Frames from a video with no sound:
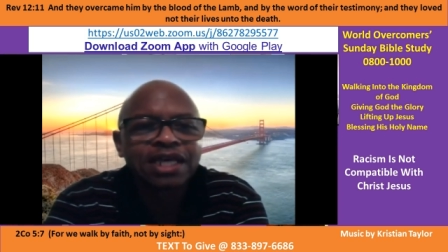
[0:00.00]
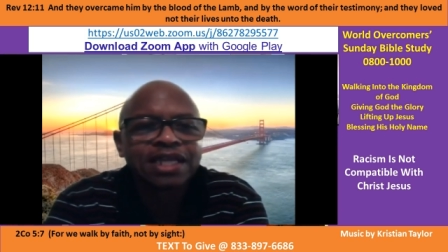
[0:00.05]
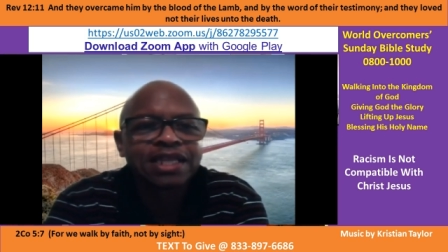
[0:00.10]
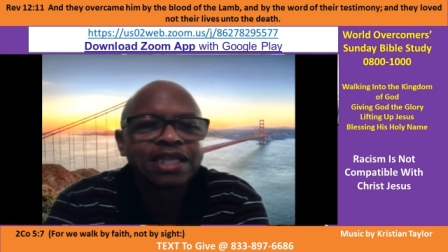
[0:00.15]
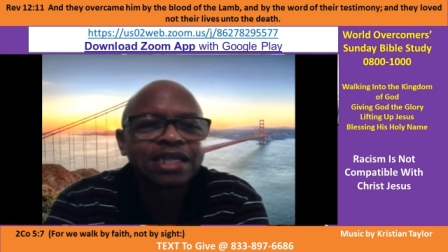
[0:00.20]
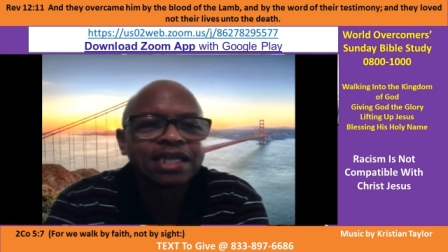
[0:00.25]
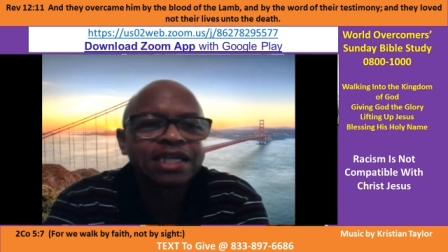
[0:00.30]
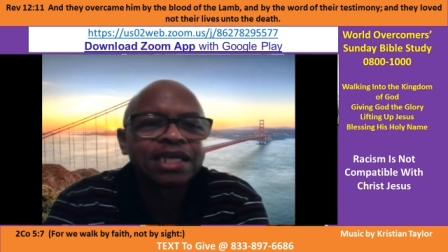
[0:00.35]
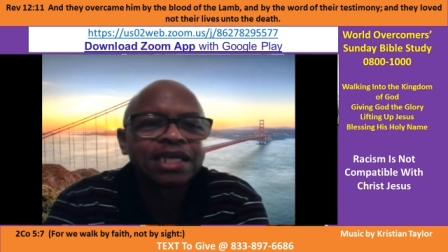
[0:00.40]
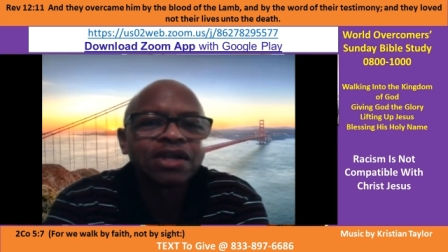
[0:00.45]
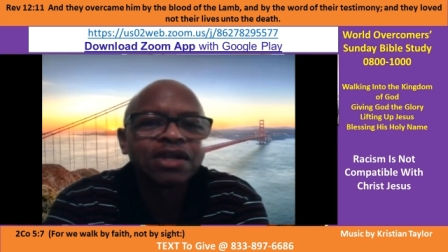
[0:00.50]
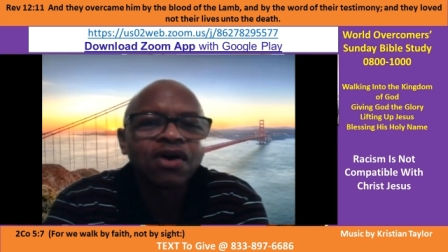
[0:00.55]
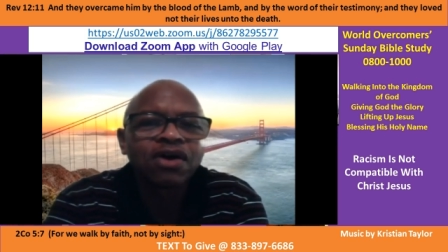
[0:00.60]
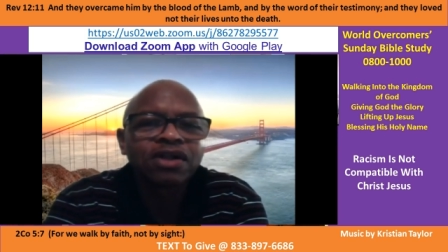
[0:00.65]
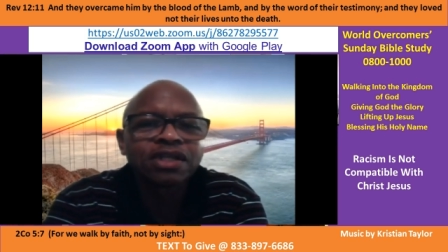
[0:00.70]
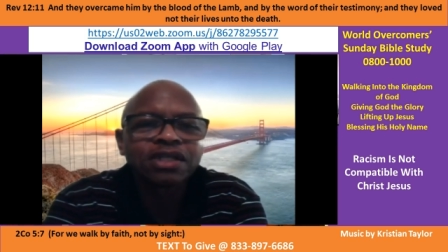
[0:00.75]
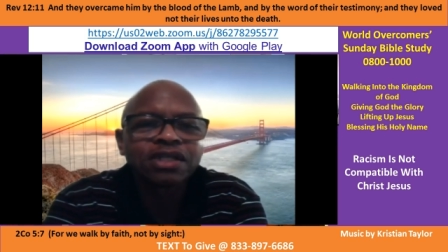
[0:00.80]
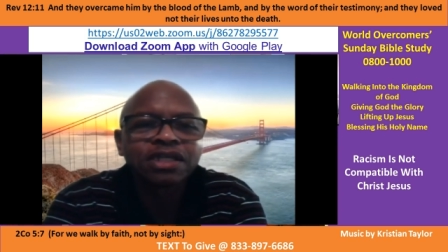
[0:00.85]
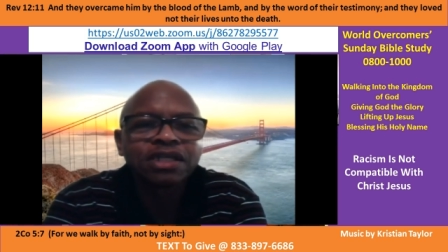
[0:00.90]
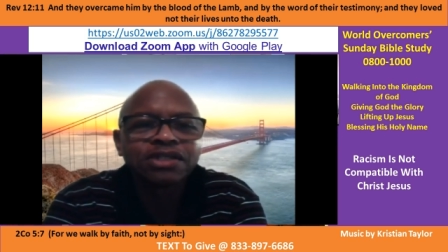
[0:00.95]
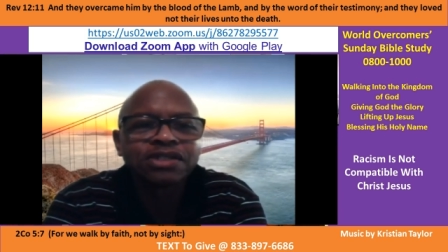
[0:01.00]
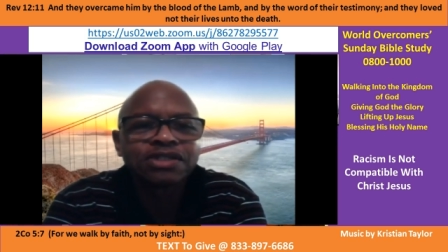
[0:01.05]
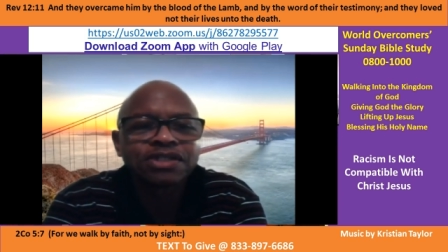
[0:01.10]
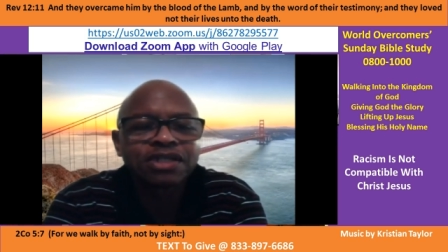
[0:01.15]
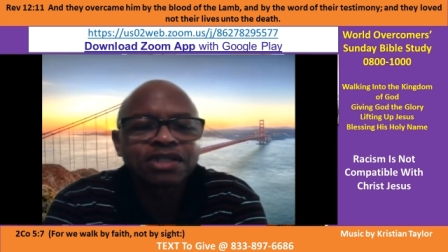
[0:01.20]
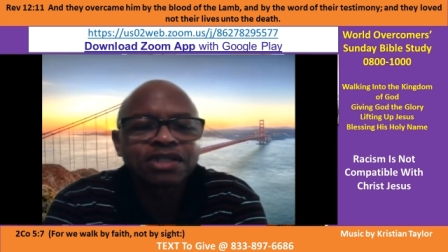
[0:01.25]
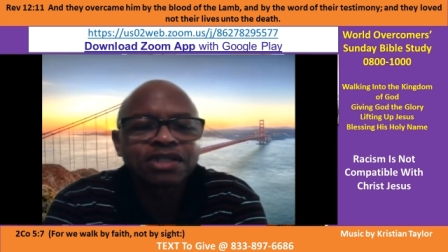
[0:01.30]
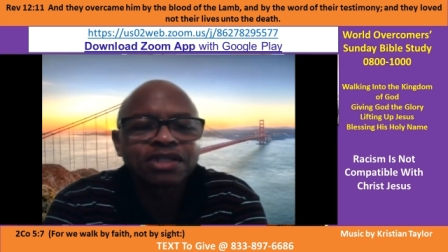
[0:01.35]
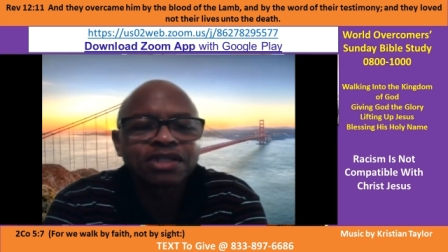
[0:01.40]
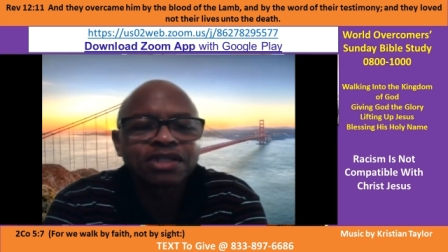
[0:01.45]
then in all of these
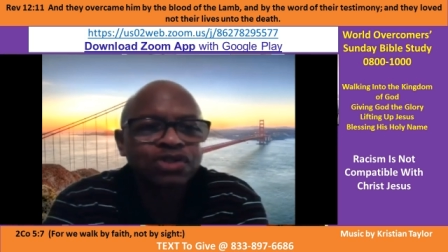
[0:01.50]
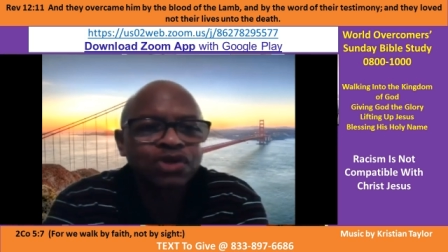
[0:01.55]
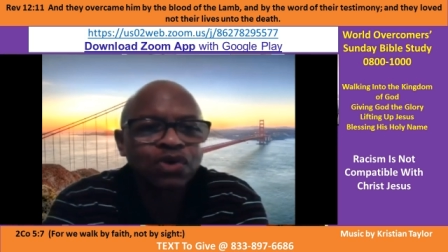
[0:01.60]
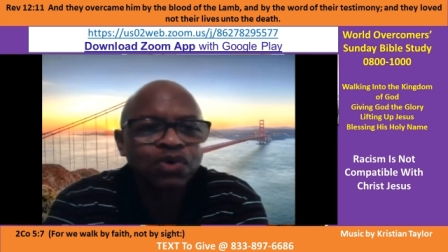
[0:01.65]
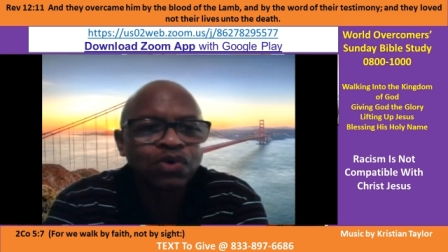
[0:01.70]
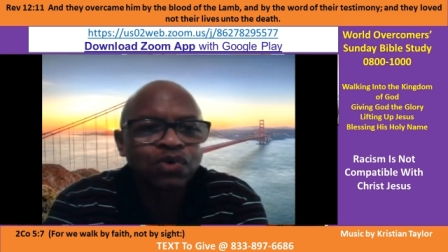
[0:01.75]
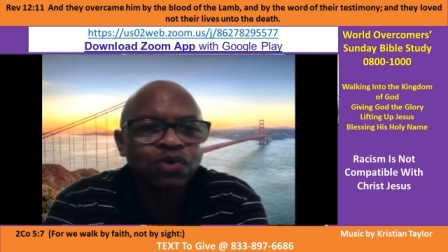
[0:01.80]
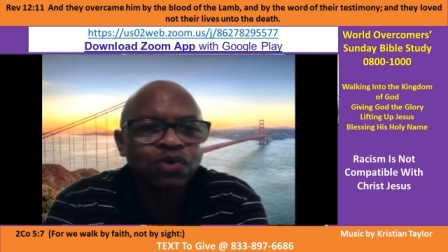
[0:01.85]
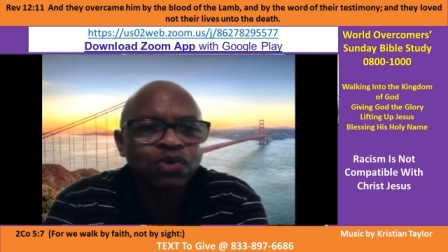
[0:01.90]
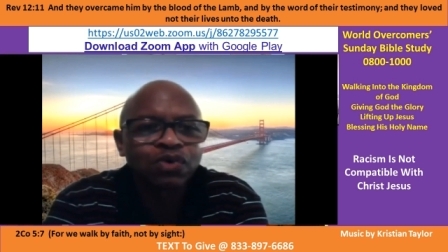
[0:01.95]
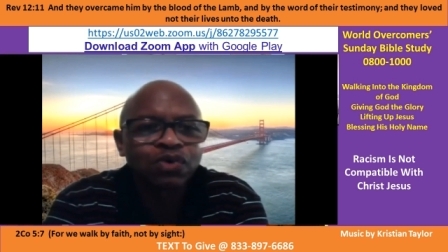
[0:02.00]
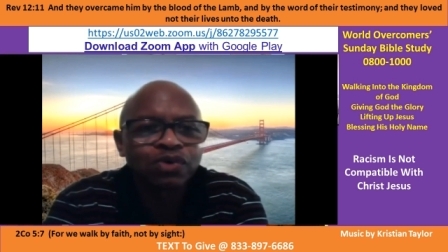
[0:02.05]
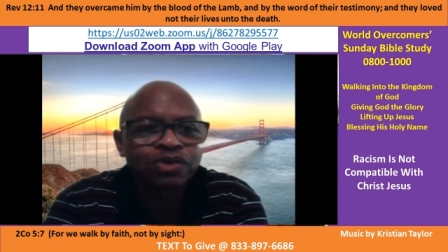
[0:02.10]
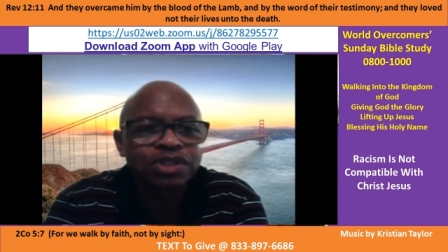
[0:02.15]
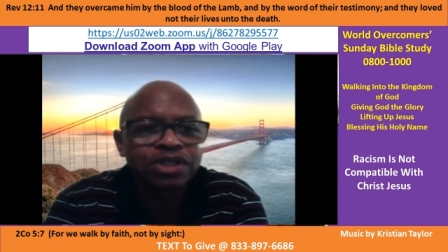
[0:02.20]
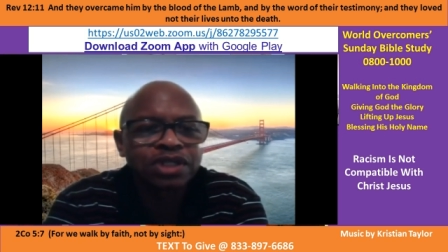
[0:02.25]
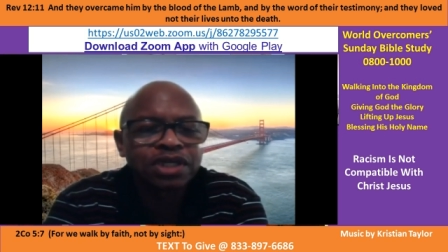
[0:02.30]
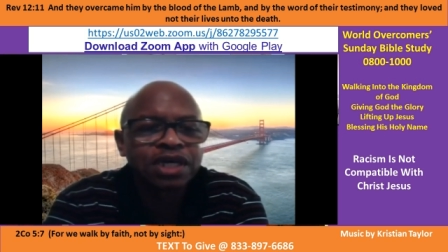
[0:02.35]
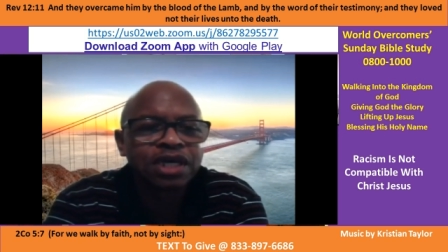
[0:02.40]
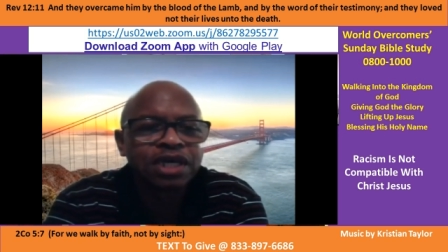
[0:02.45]
seminary schools,